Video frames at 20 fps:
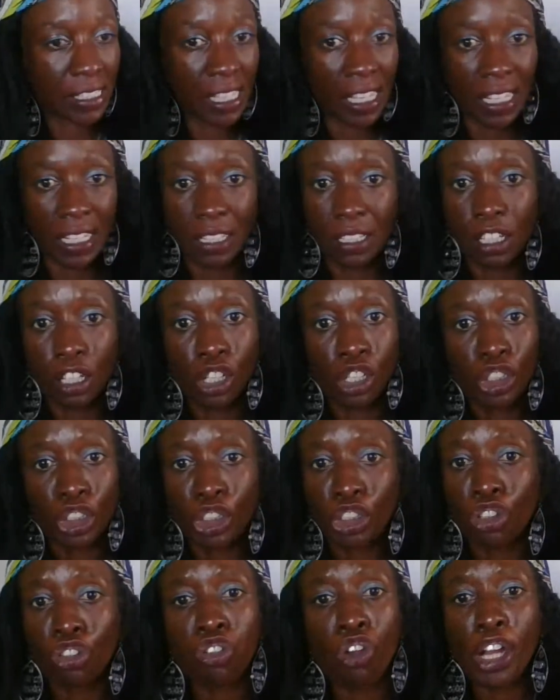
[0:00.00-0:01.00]
and
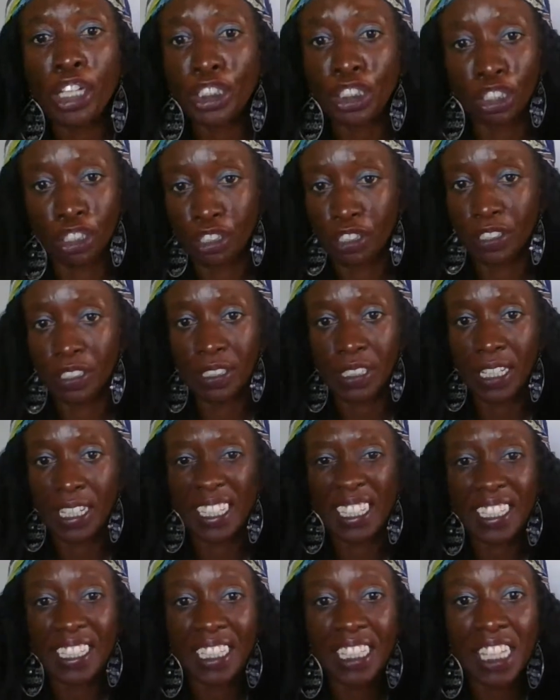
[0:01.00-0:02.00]
treasures
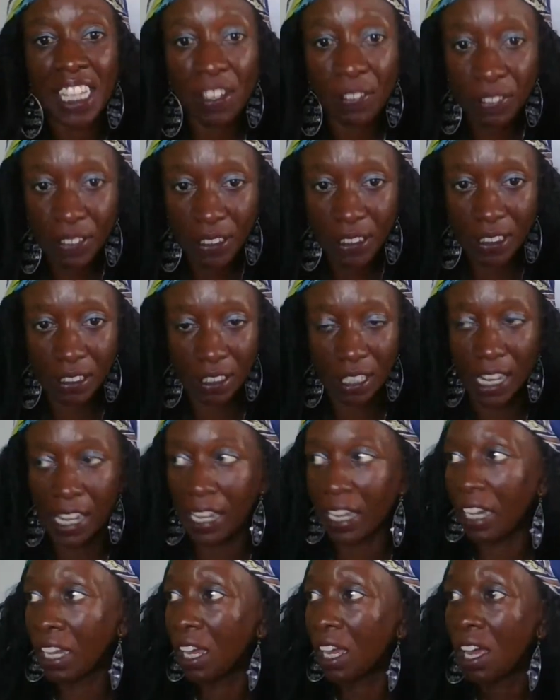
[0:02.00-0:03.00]
and gifts,
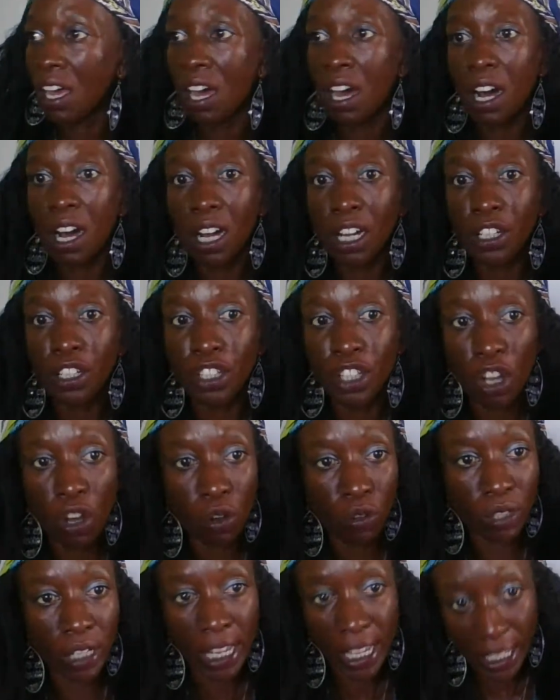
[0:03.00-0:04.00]
like
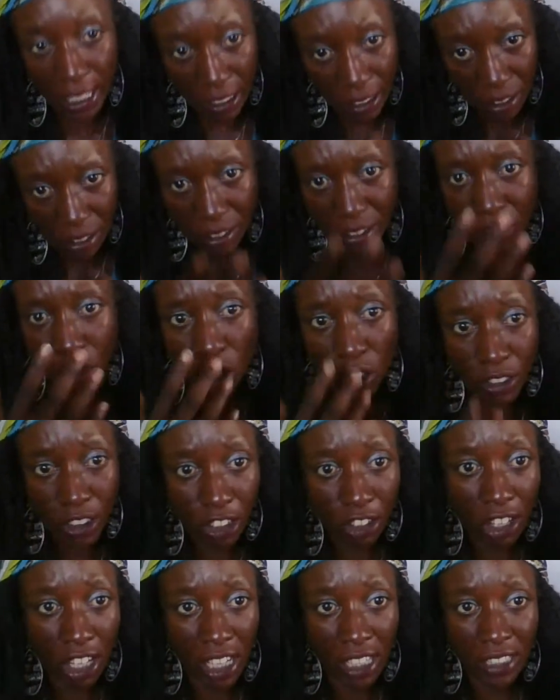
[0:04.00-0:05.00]
unknown. Like, talk to
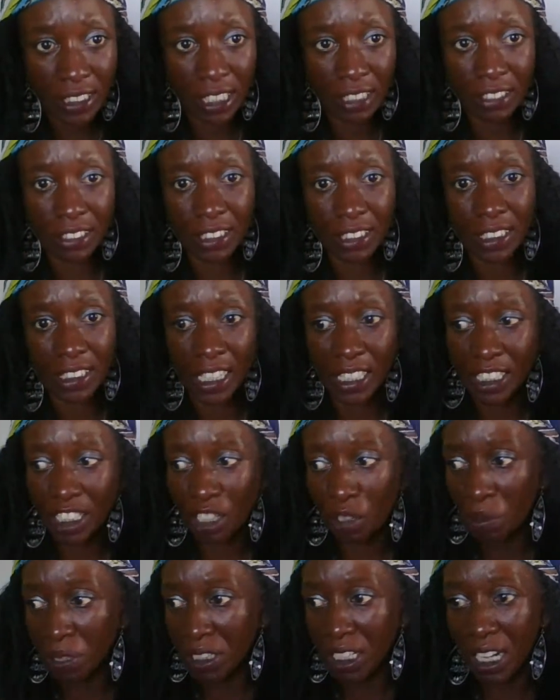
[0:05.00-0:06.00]
your ancestors, like,
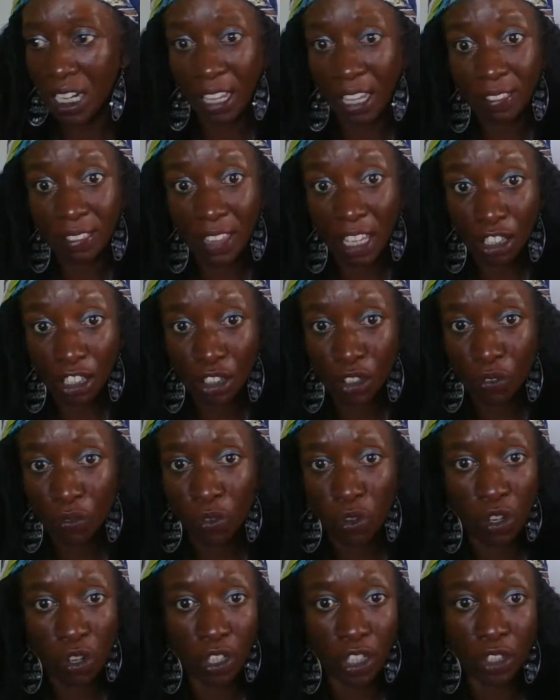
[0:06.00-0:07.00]
get with it, like, thank you for
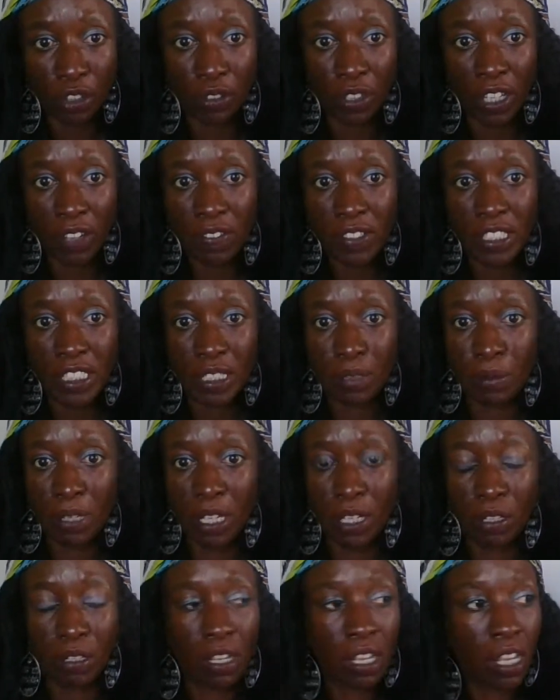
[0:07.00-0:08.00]
all that you've given to
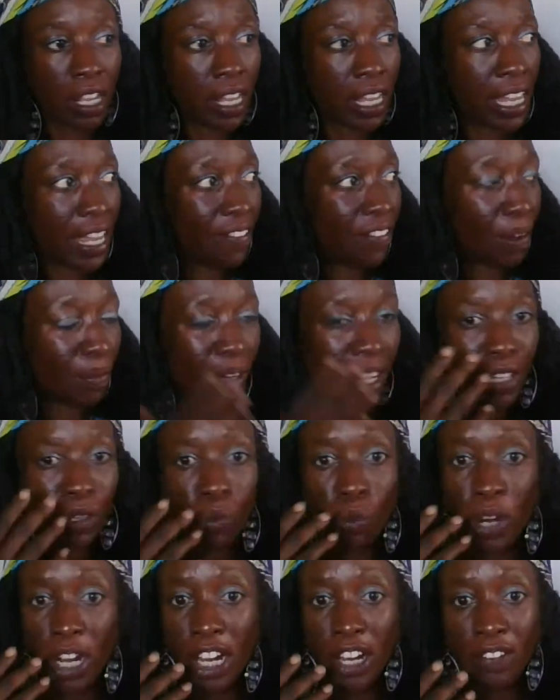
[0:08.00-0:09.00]
me, and if I'm not
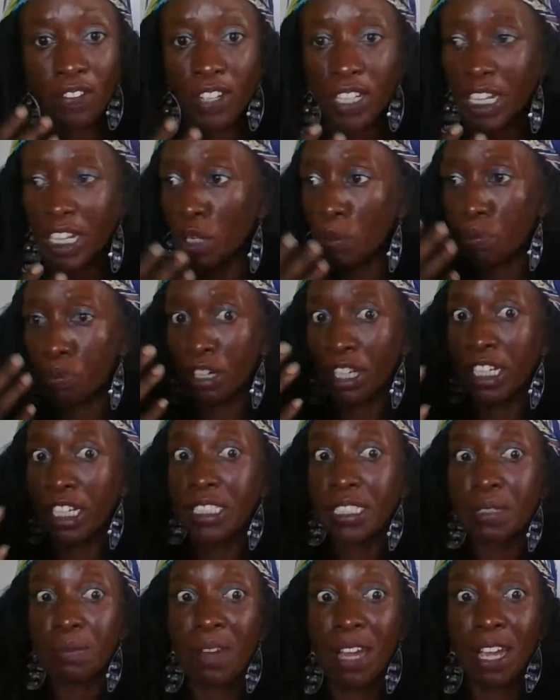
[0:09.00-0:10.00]
aware of it, like, bring
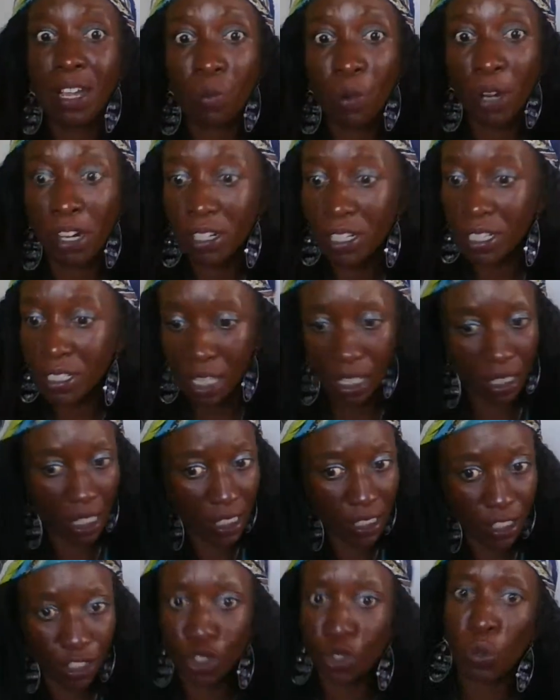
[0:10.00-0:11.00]
it to my awareness, like,
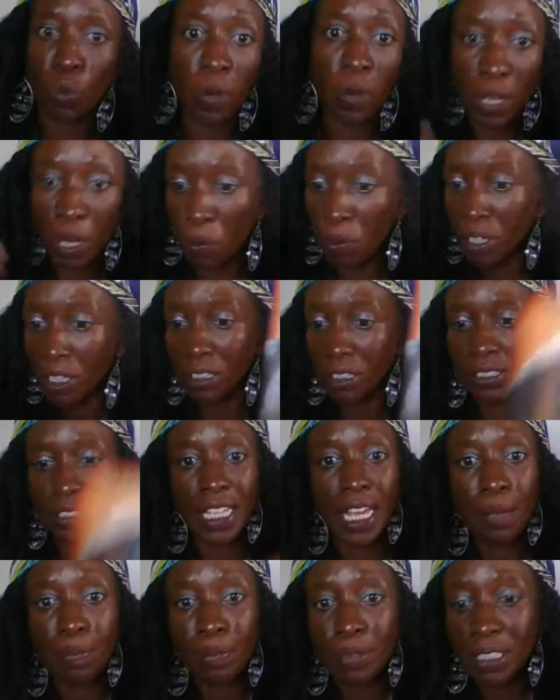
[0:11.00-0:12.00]
let's do it. I want to
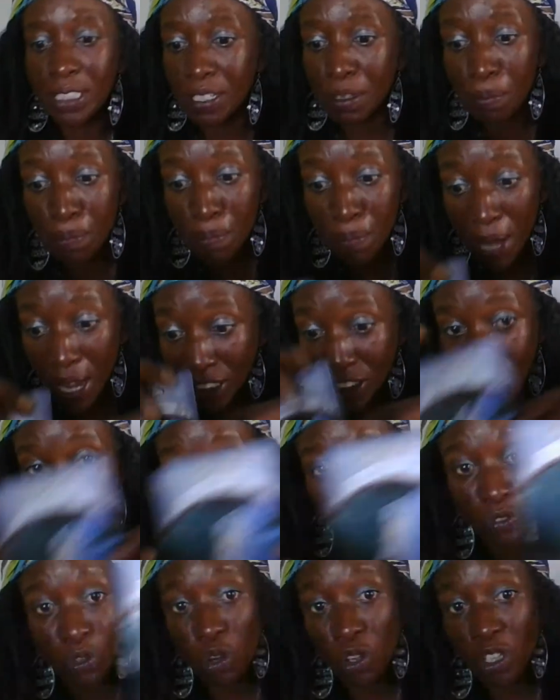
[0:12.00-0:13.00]
tap into the magic
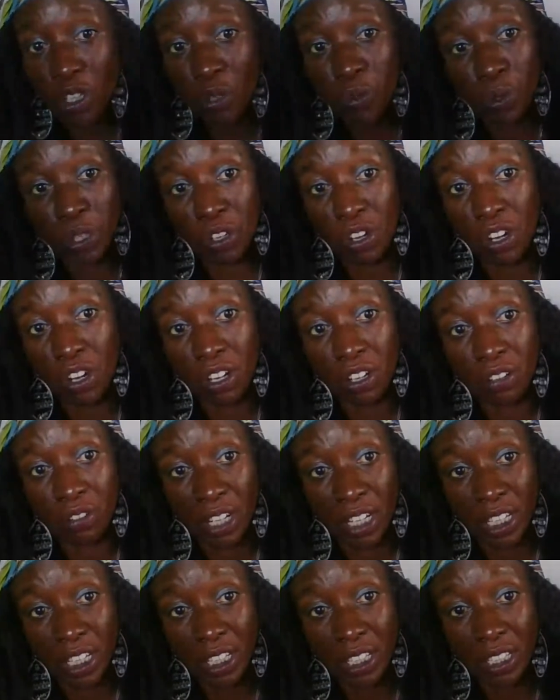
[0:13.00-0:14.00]
of all that we are,
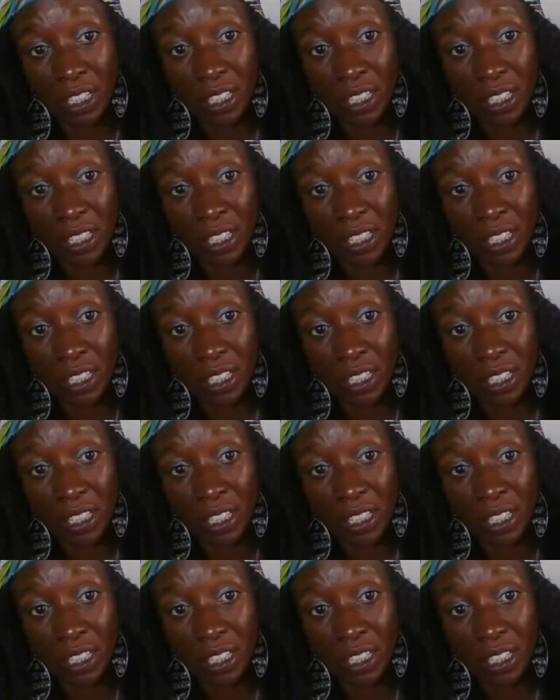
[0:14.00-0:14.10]
right?